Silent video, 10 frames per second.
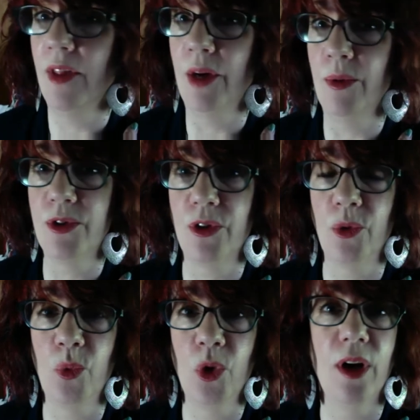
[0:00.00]
that was going to
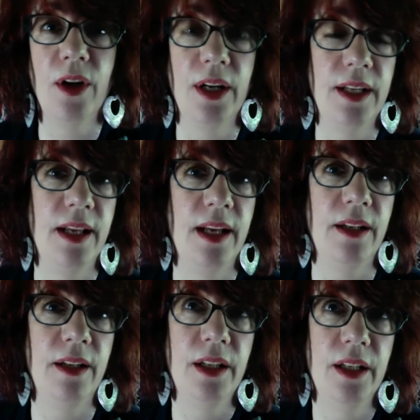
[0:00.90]
work. And
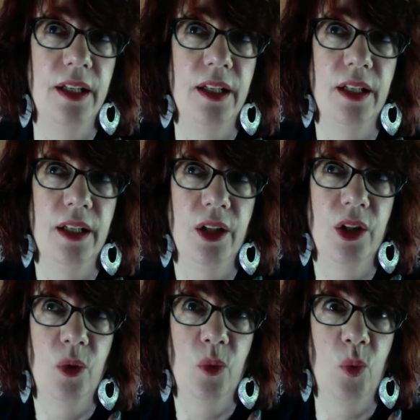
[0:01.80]
then
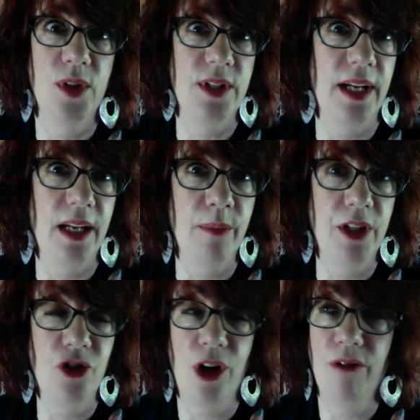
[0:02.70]
once I had my
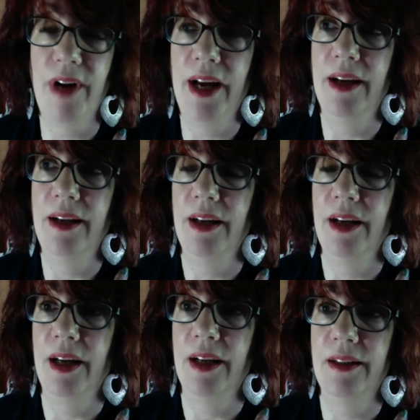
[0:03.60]
chart read
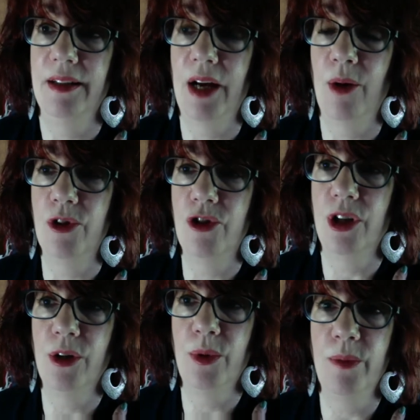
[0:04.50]
and that was
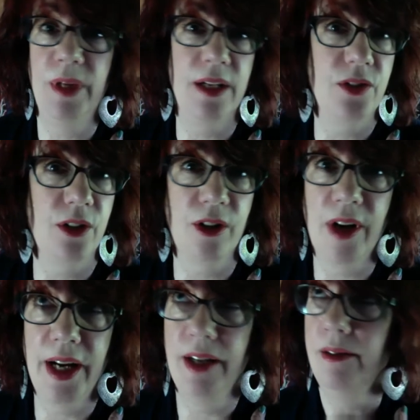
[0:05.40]
shared with me, I said, all
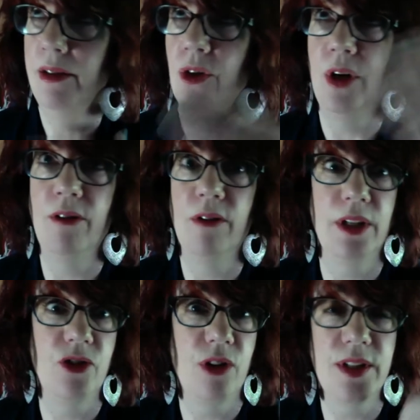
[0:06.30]
right, I really
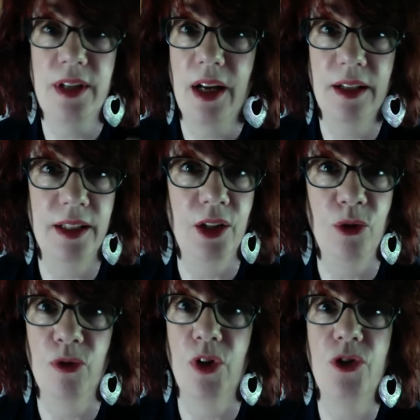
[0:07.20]
trust God and the
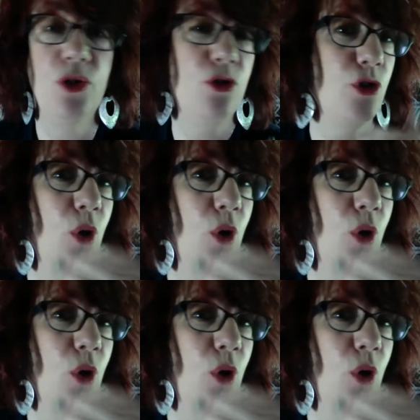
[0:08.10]
universe. You show